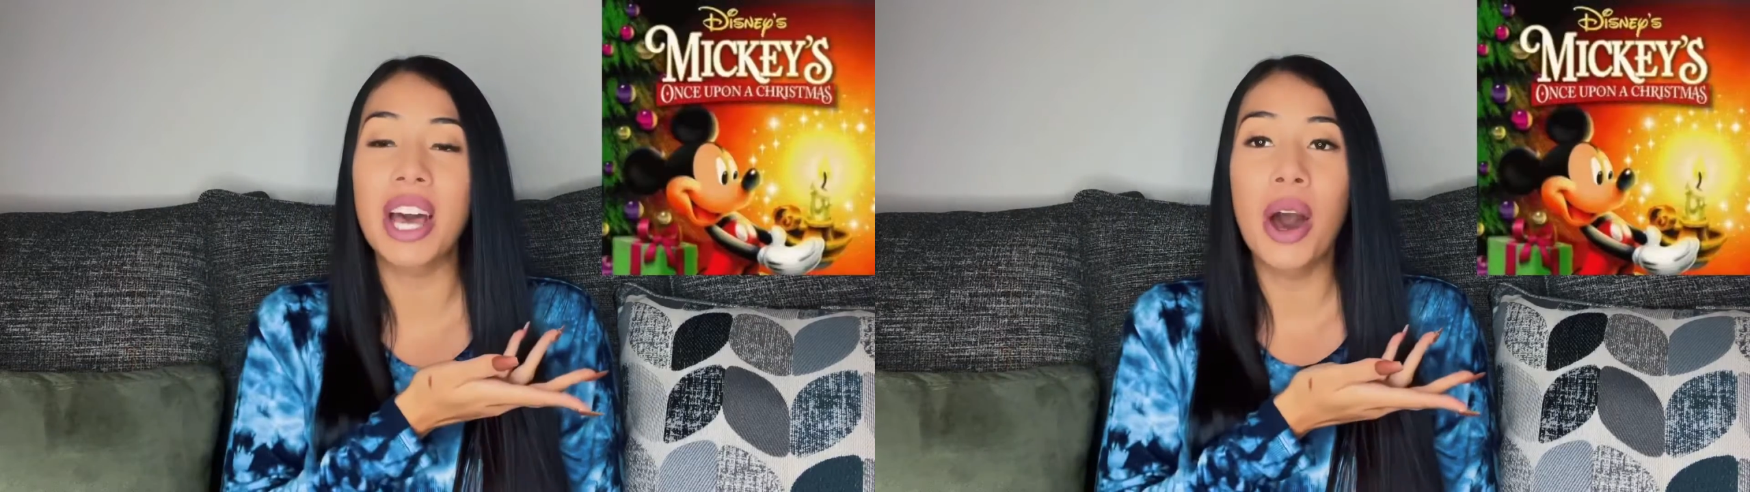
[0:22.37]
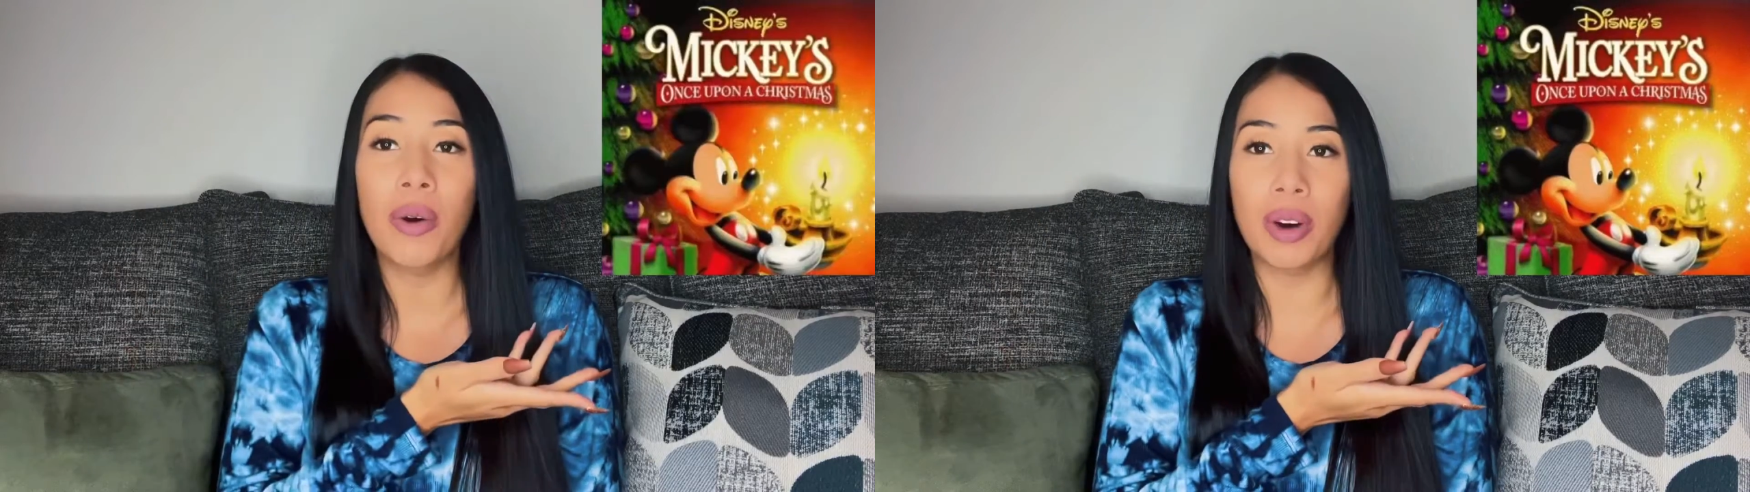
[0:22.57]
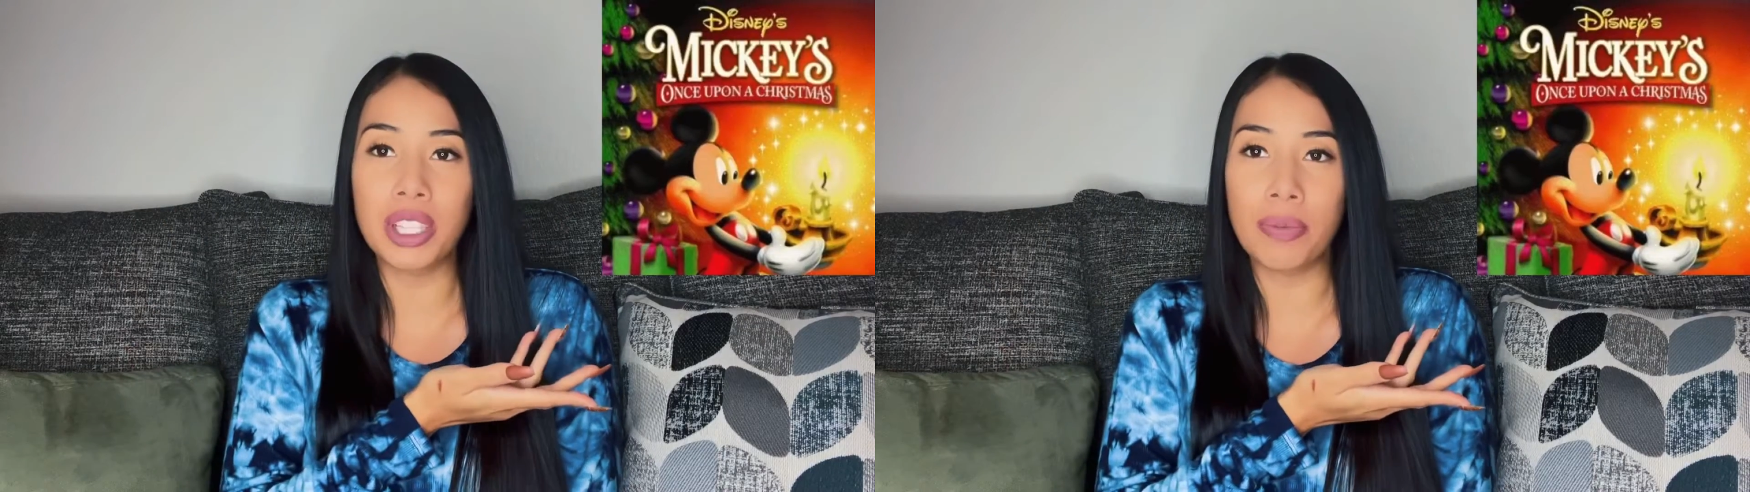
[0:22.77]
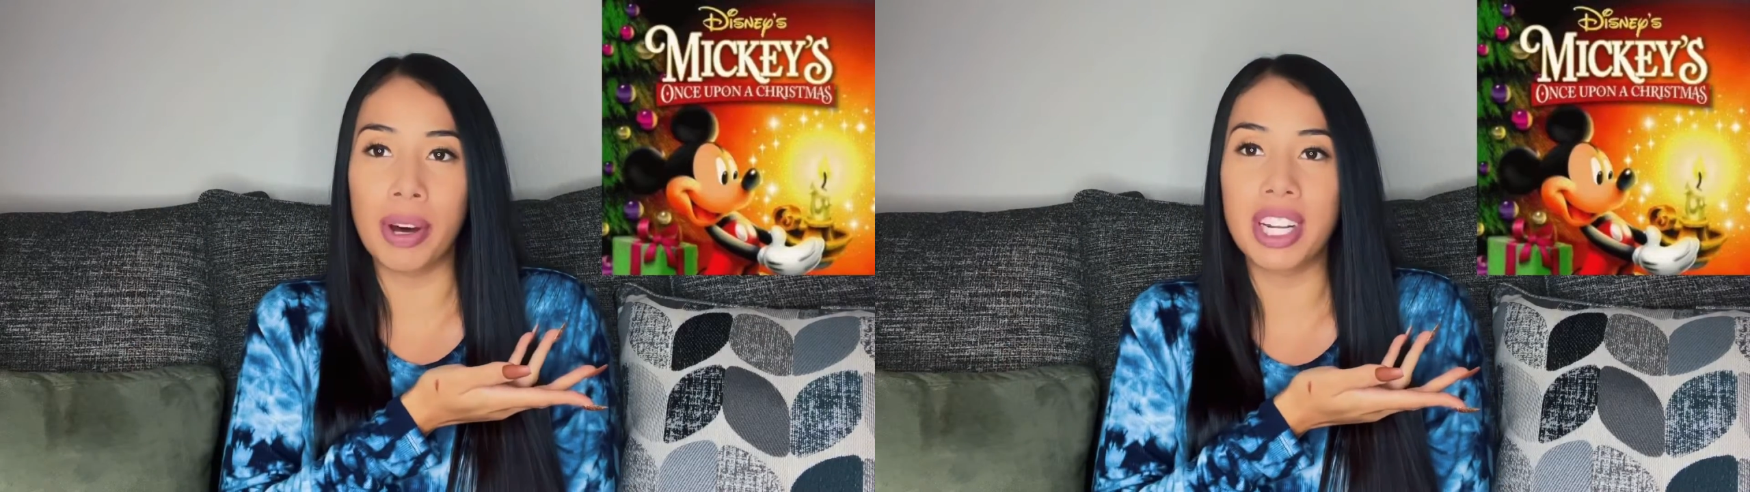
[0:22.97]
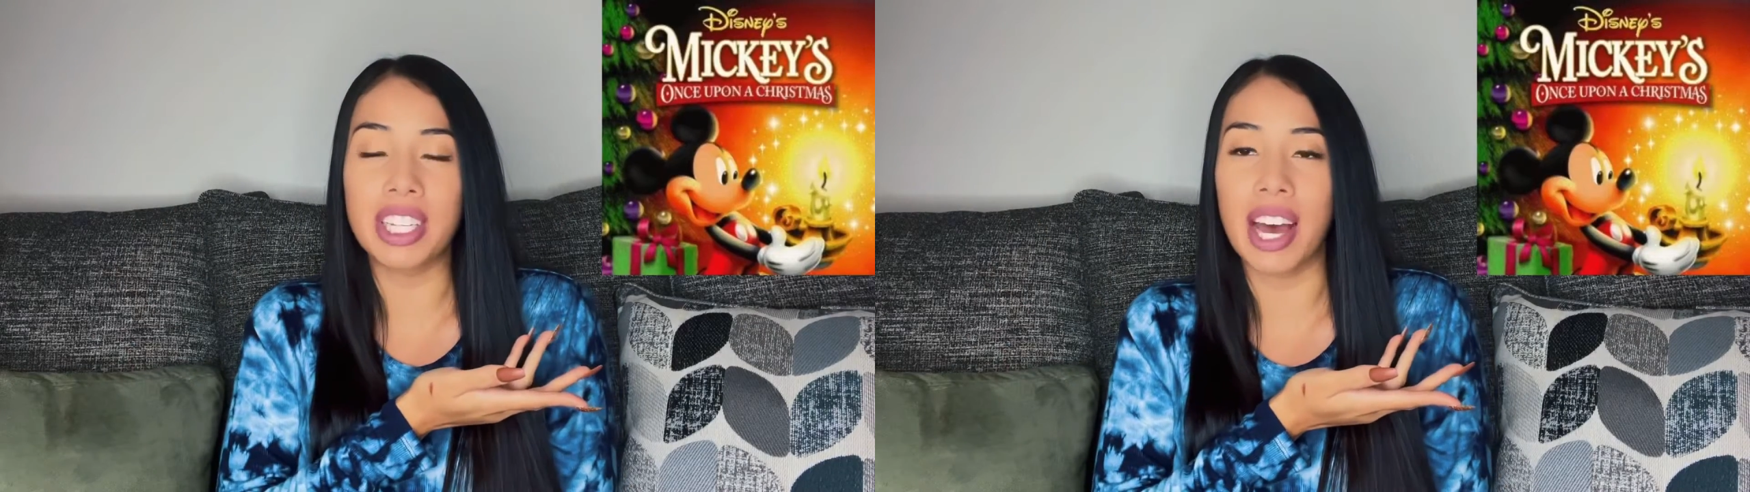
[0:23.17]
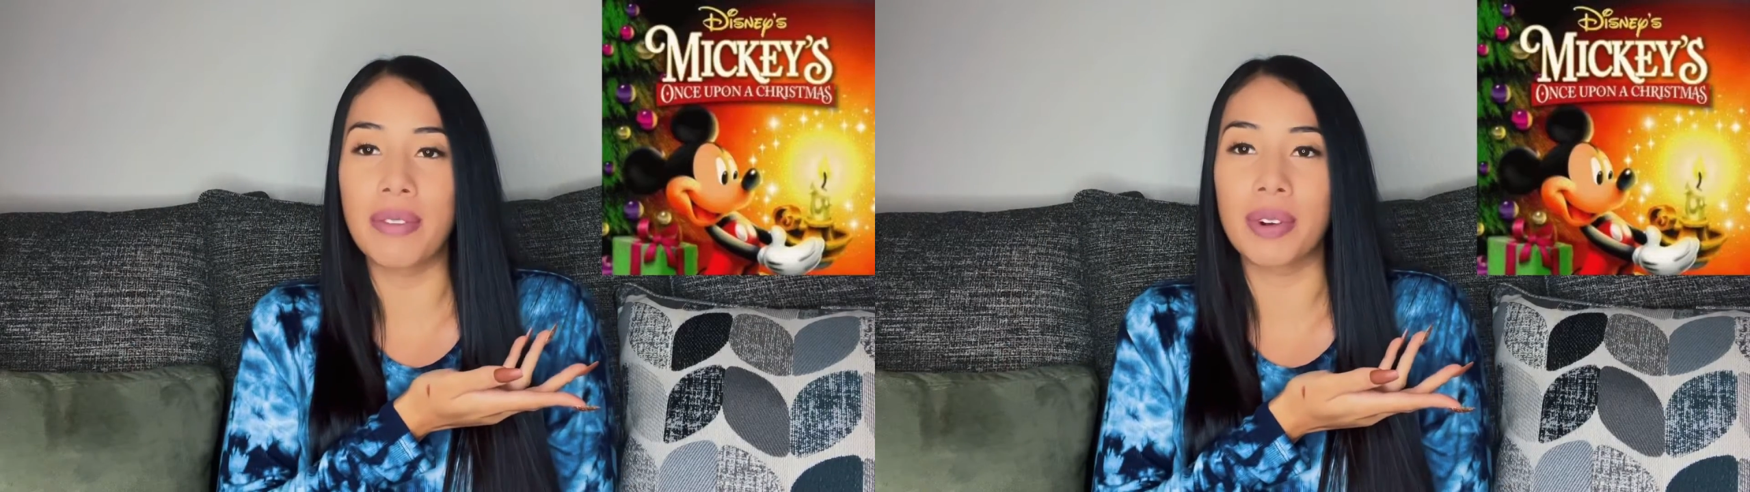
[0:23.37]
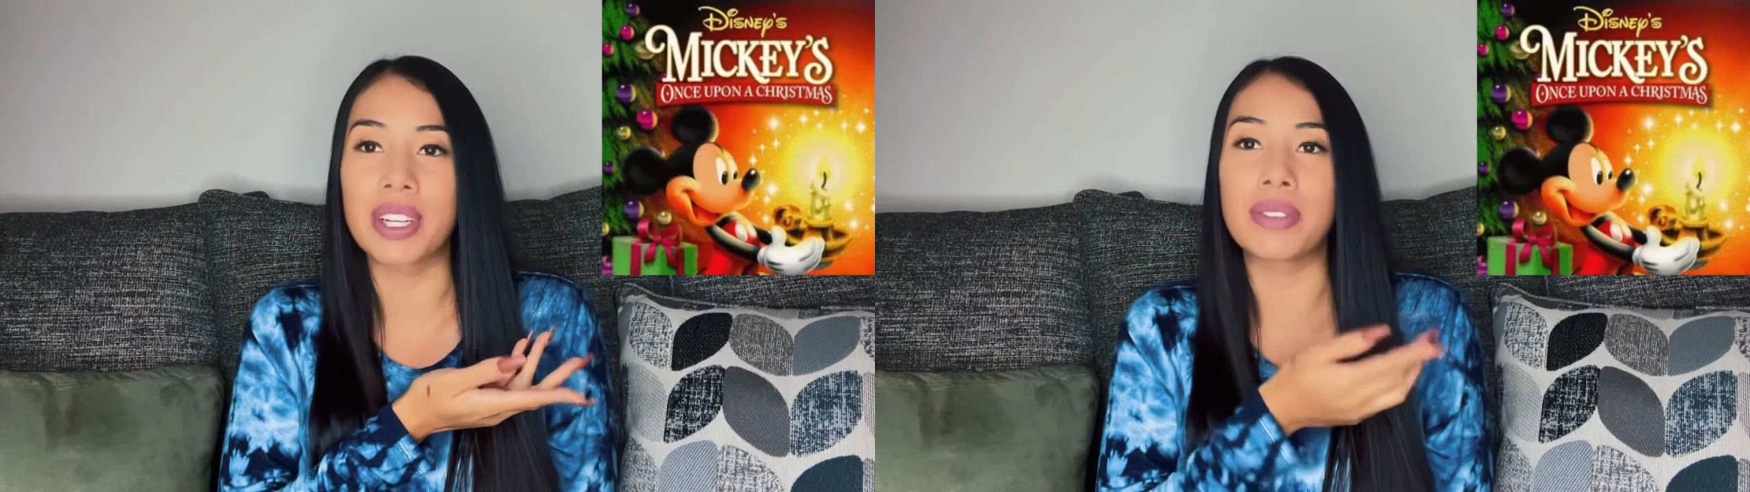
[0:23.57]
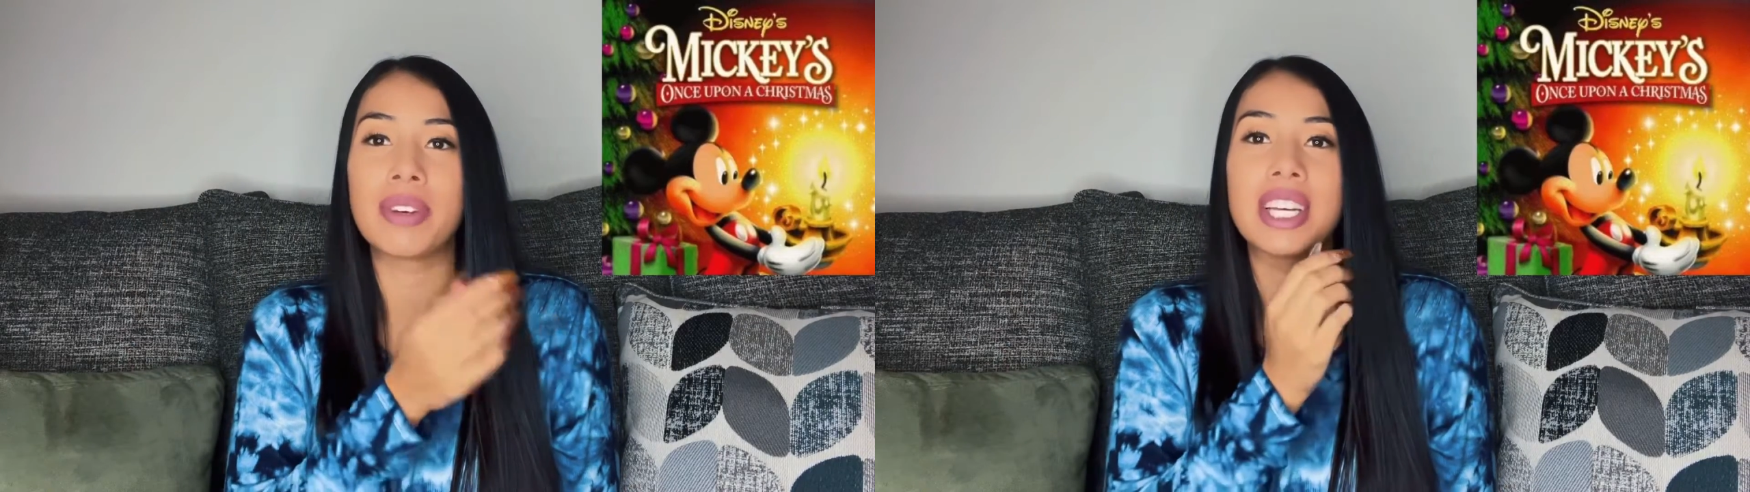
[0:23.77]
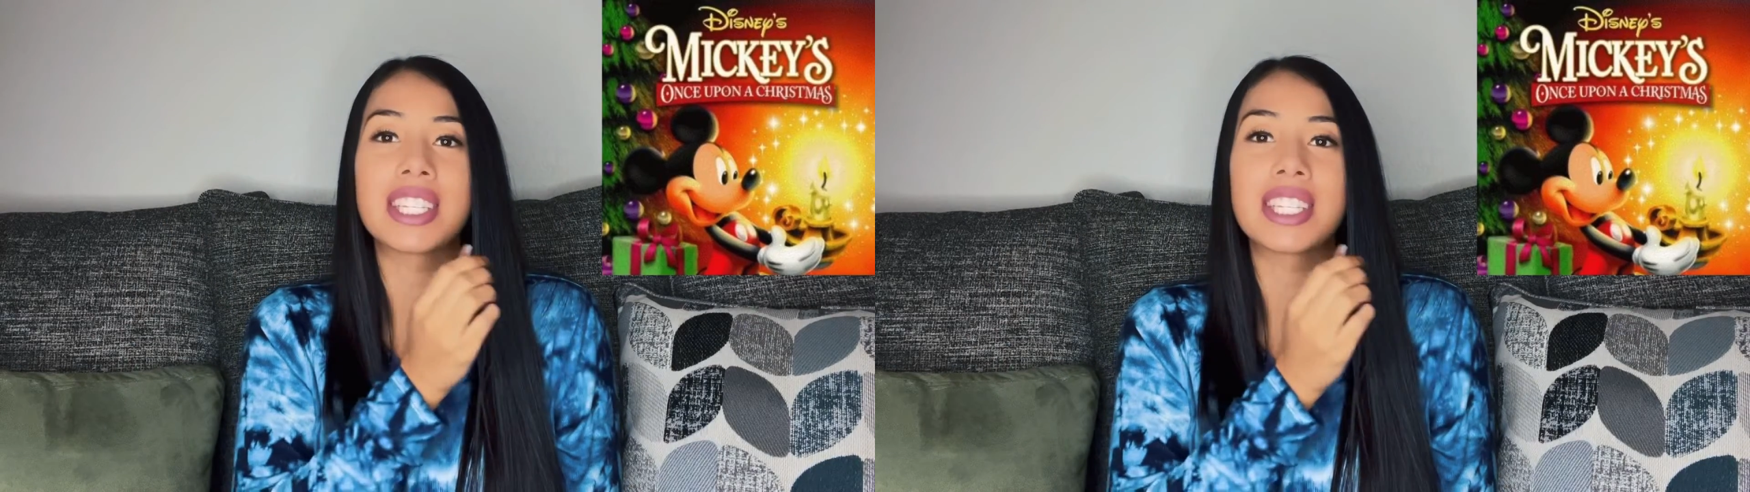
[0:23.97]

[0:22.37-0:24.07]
Once Upon a Time Christmas.